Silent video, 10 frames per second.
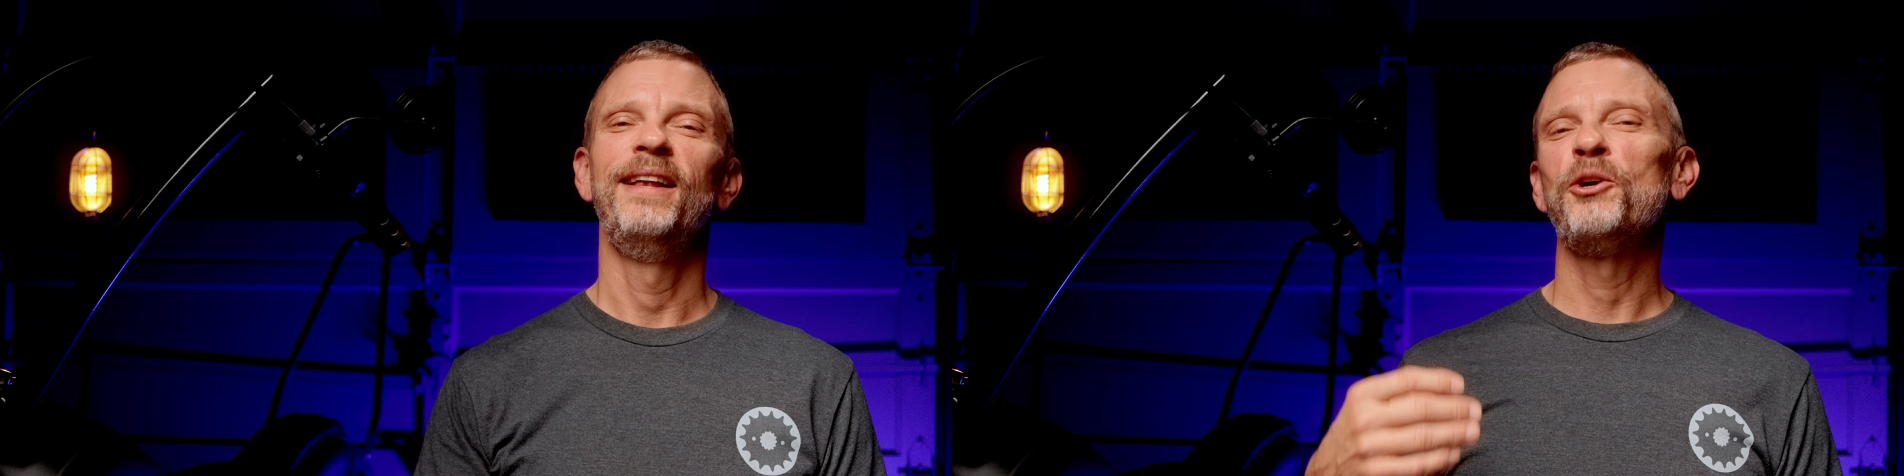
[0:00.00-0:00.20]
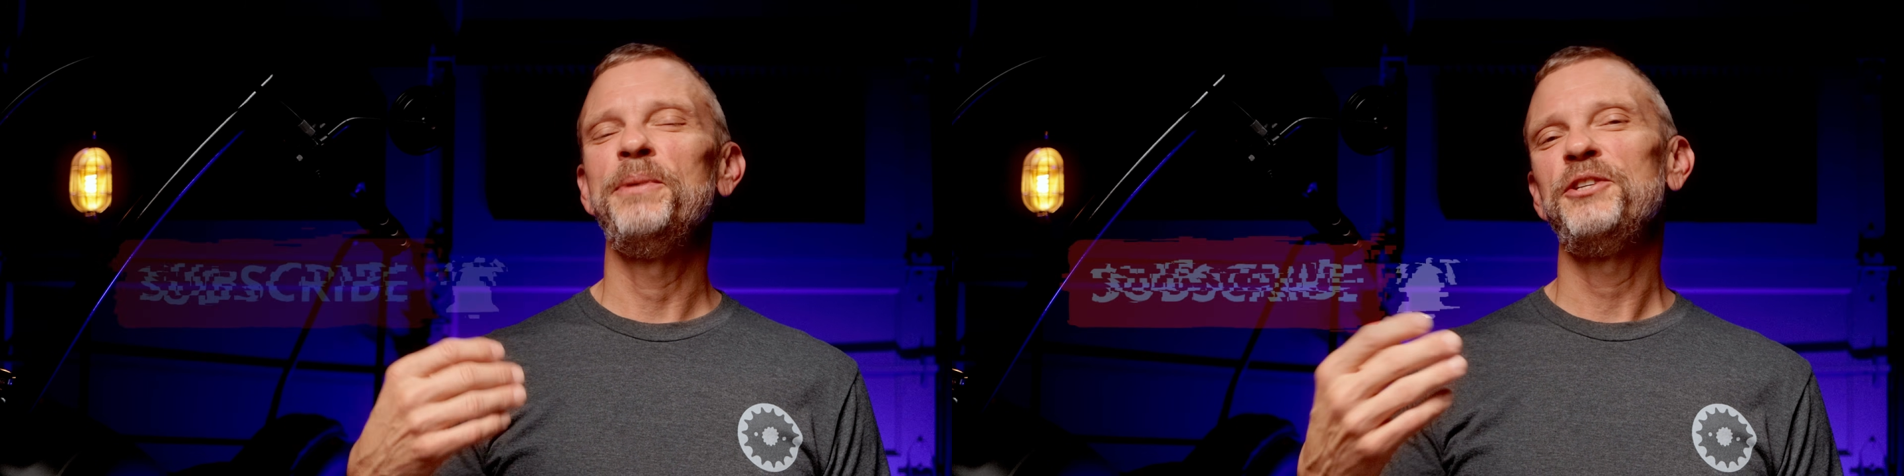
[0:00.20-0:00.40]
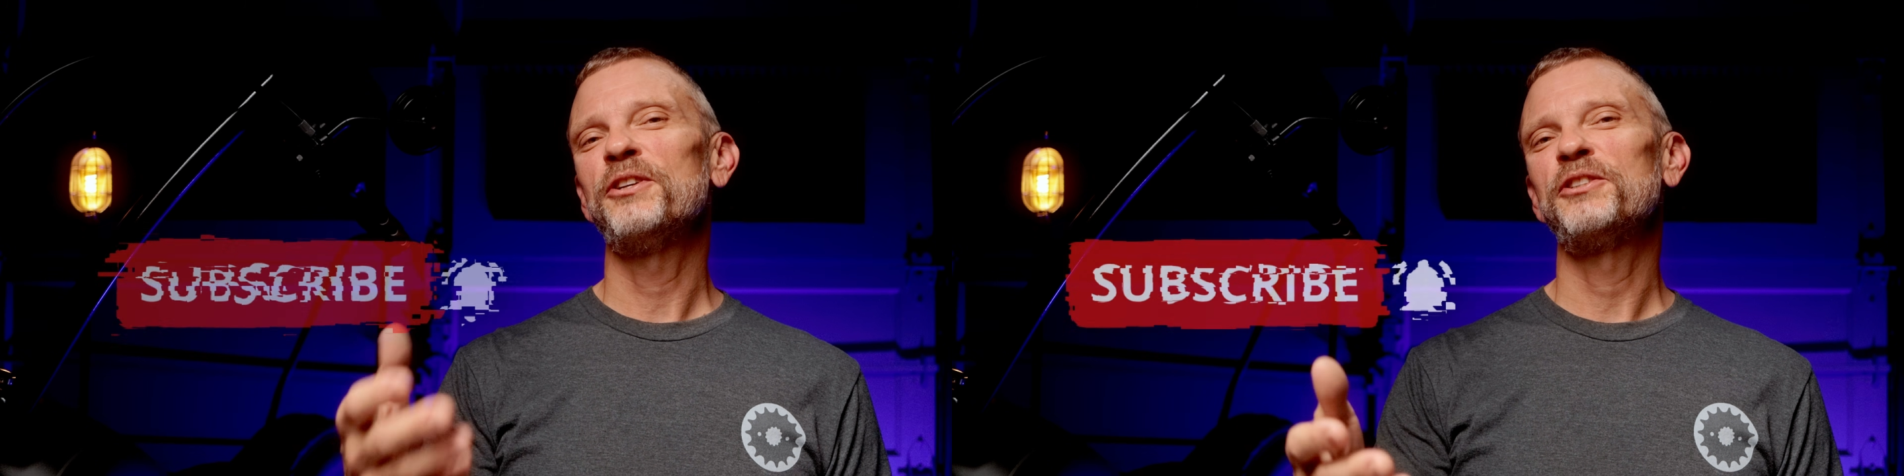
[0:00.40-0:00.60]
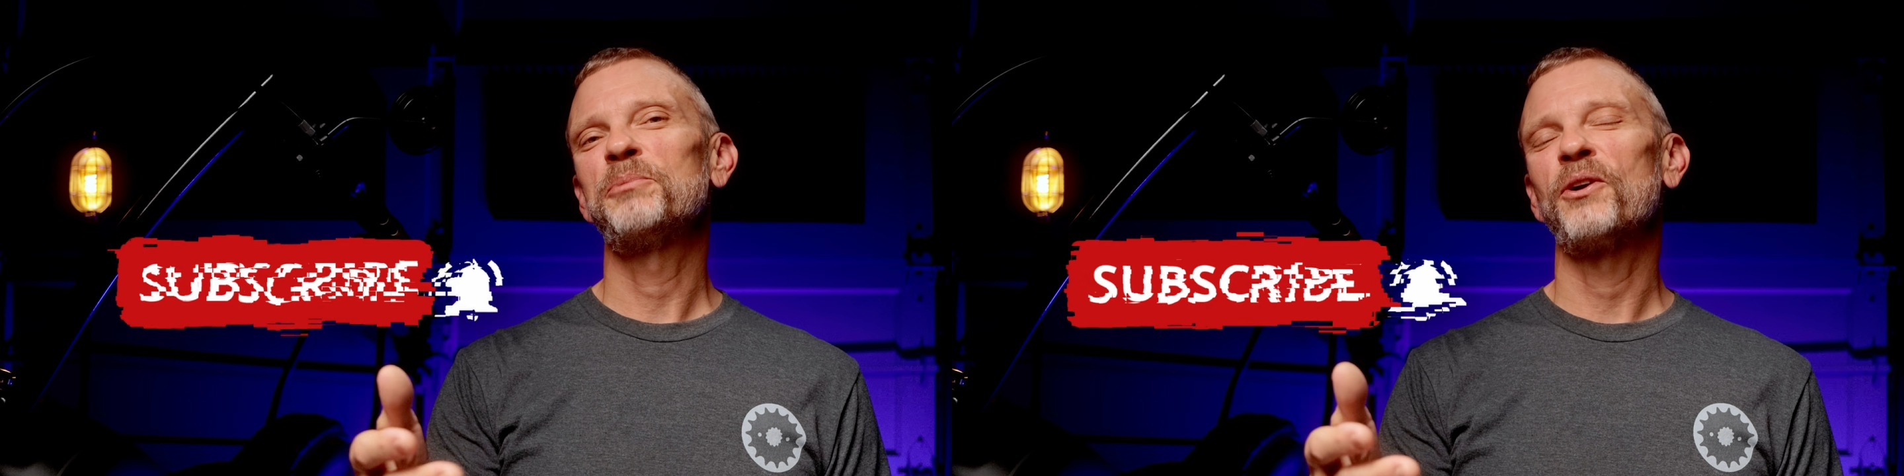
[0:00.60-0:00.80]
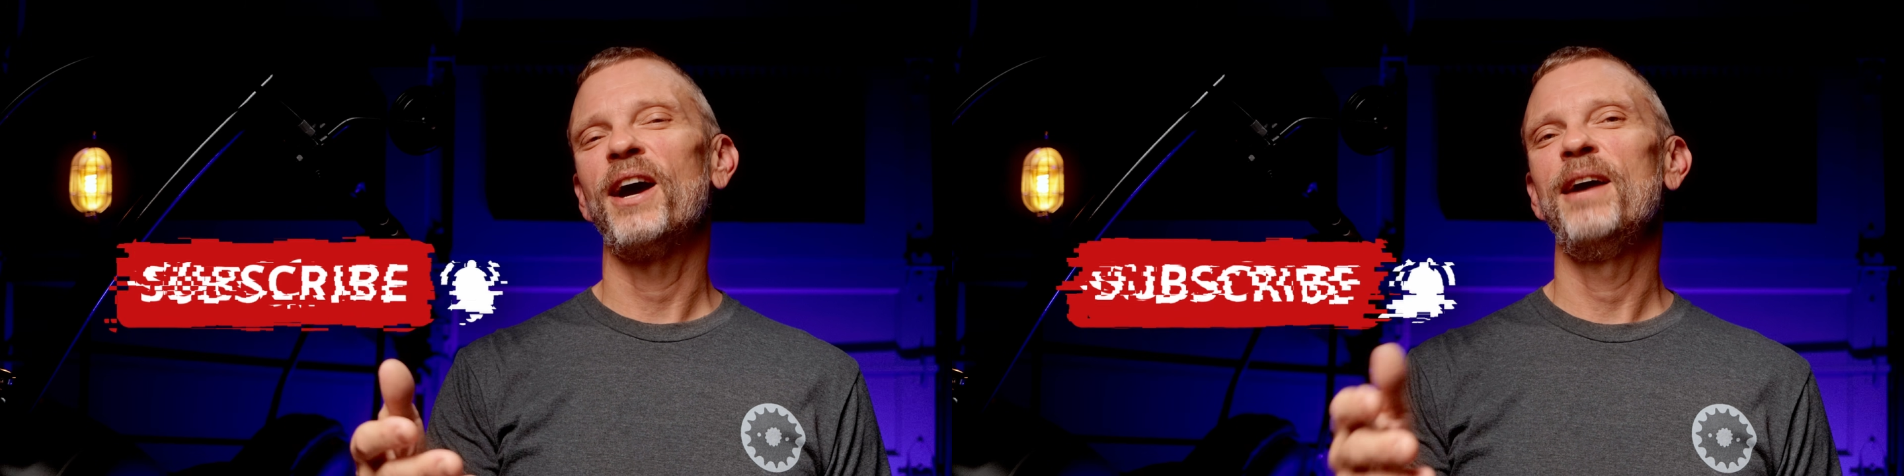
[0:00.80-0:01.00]
So be sure to
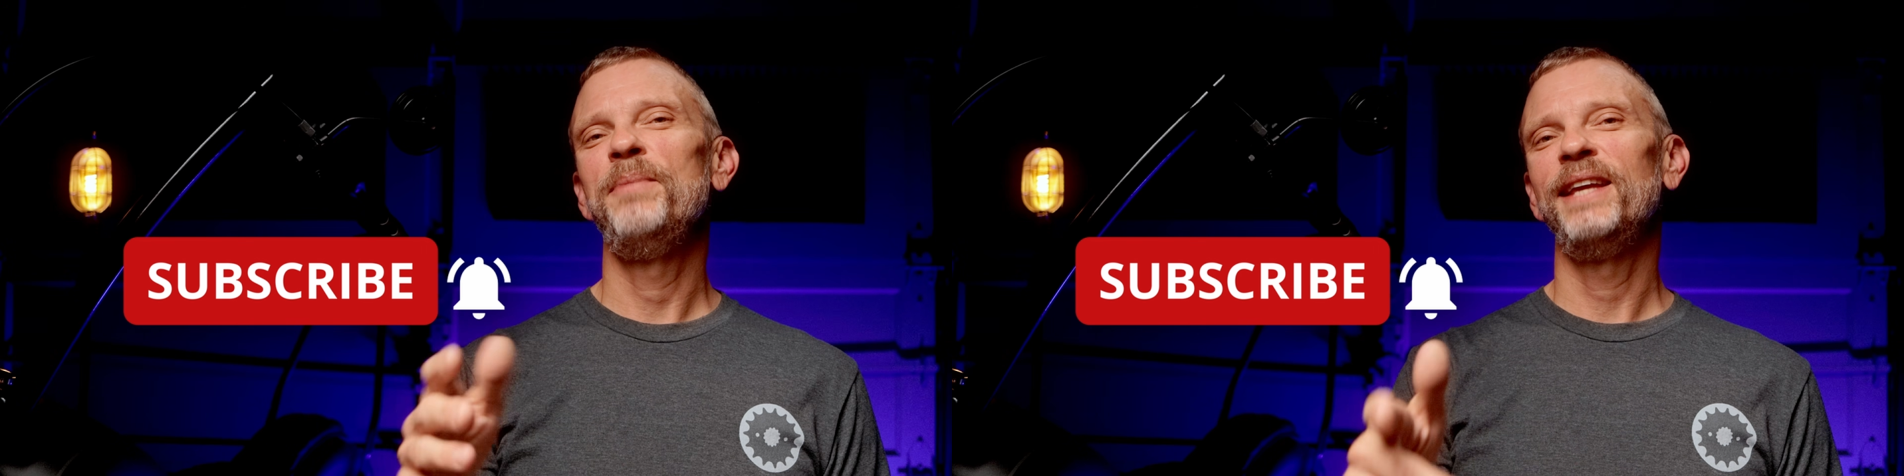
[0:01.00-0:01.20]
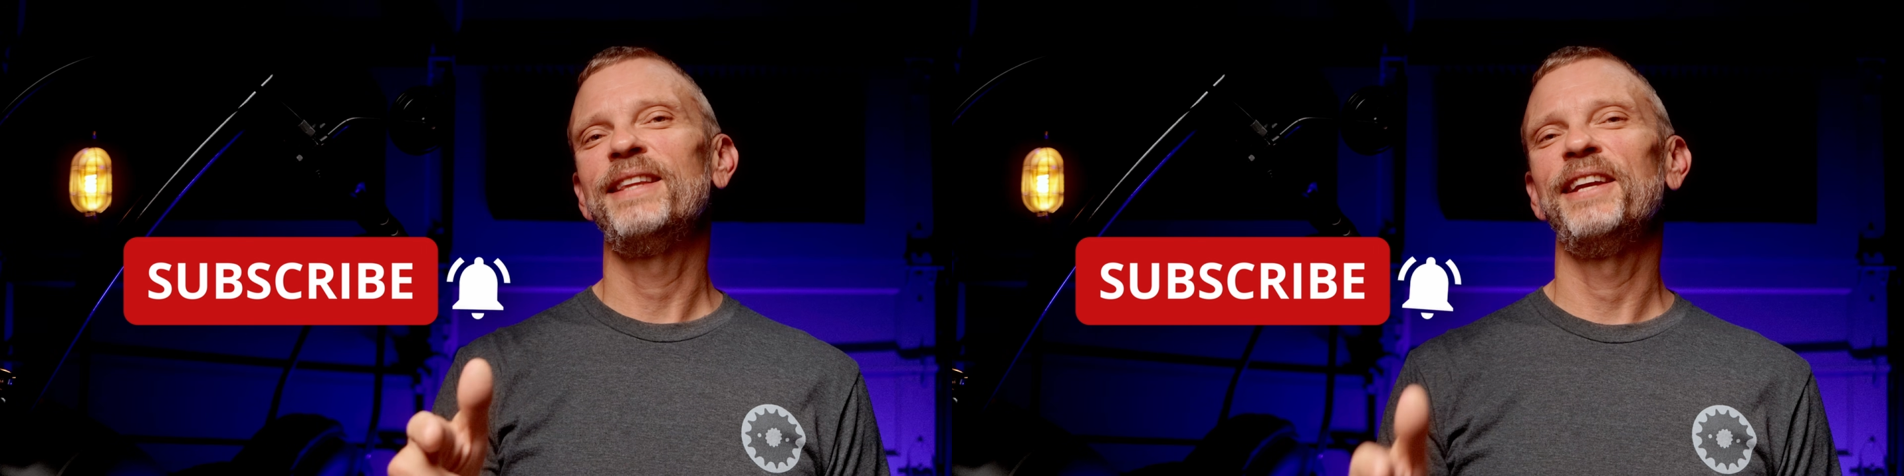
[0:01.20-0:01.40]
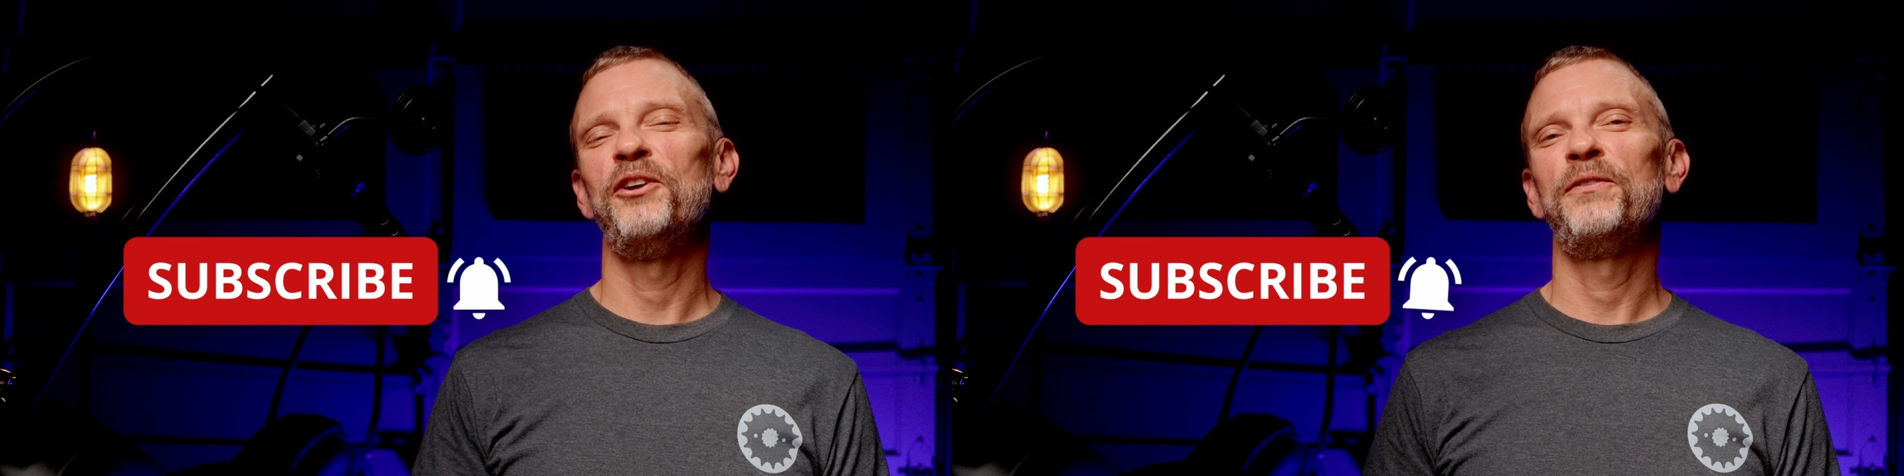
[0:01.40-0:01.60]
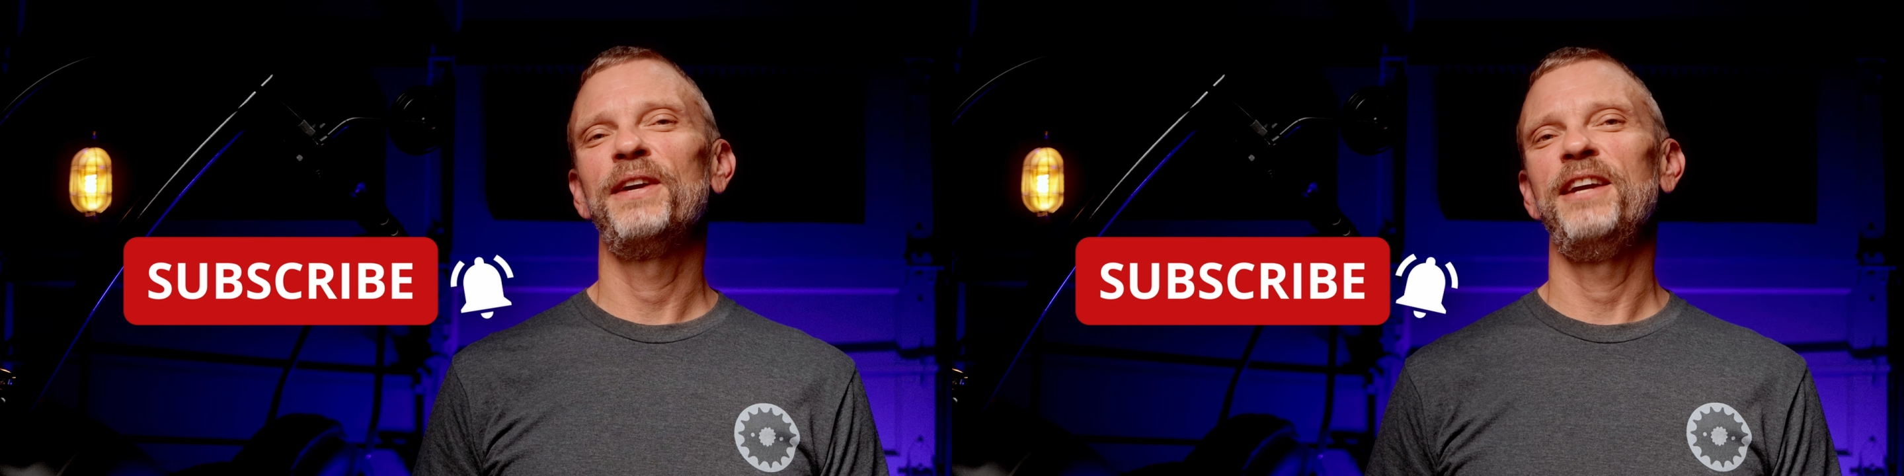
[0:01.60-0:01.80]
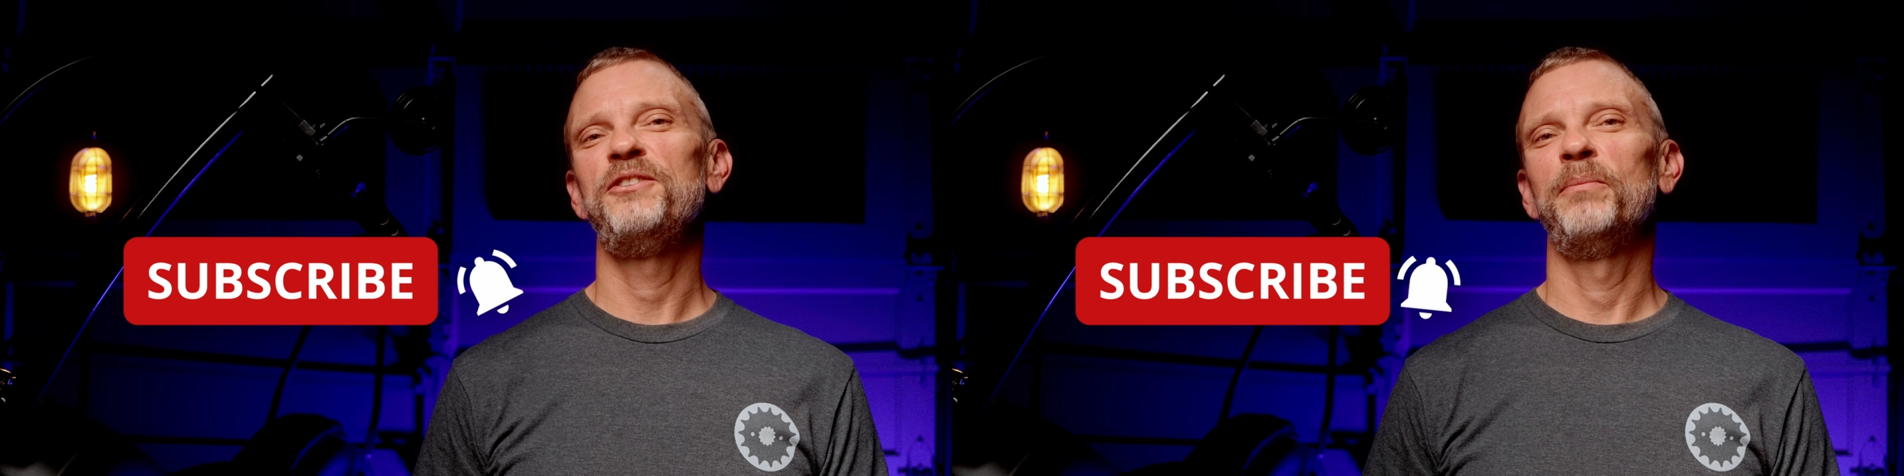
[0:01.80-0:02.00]
subscribe, hit that
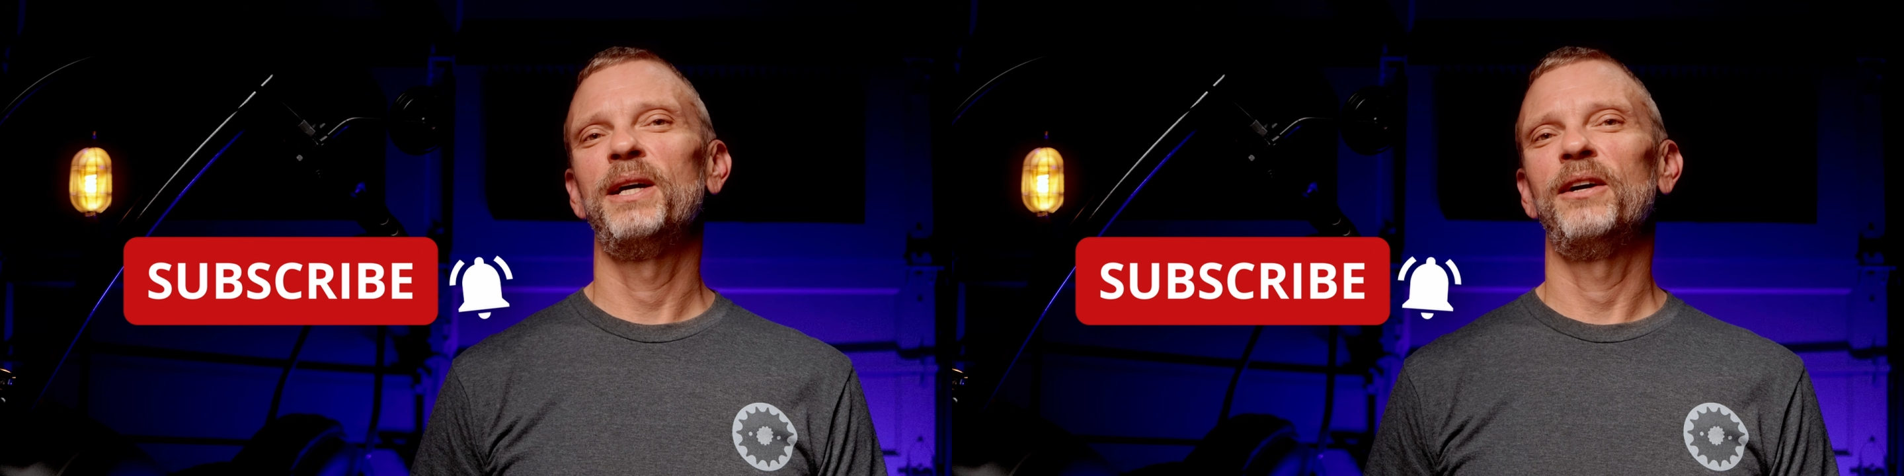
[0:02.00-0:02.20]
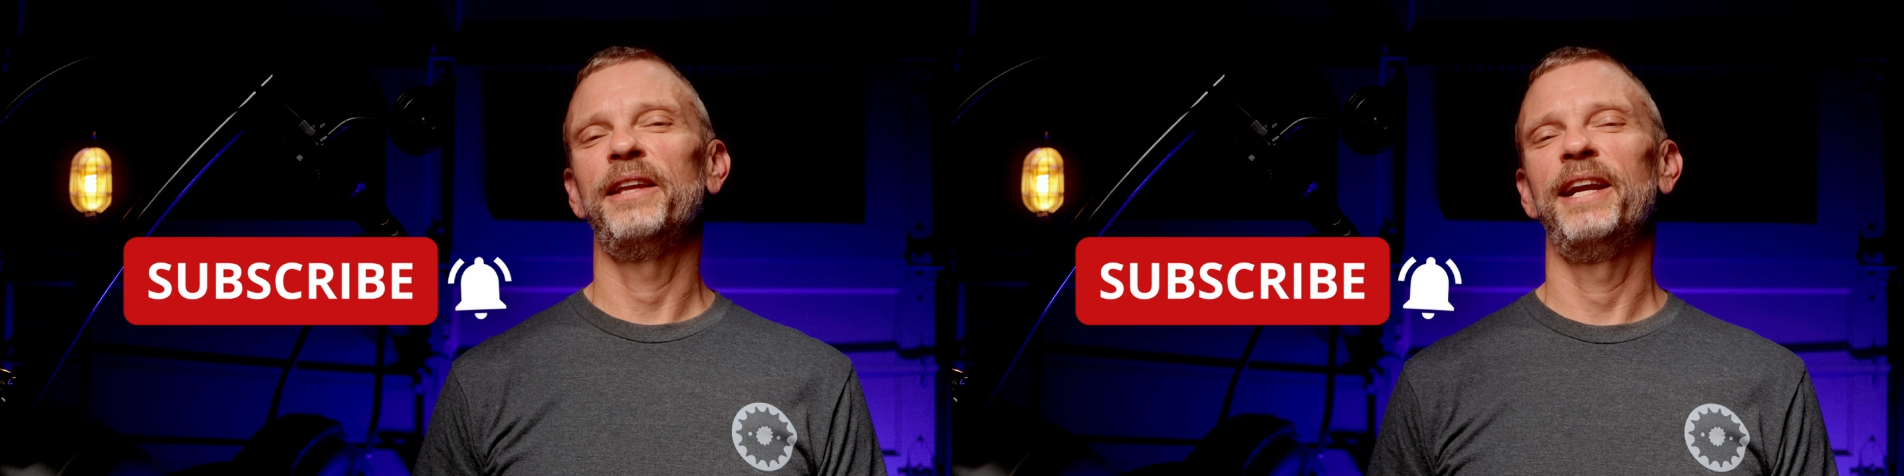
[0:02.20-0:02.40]
notification bell,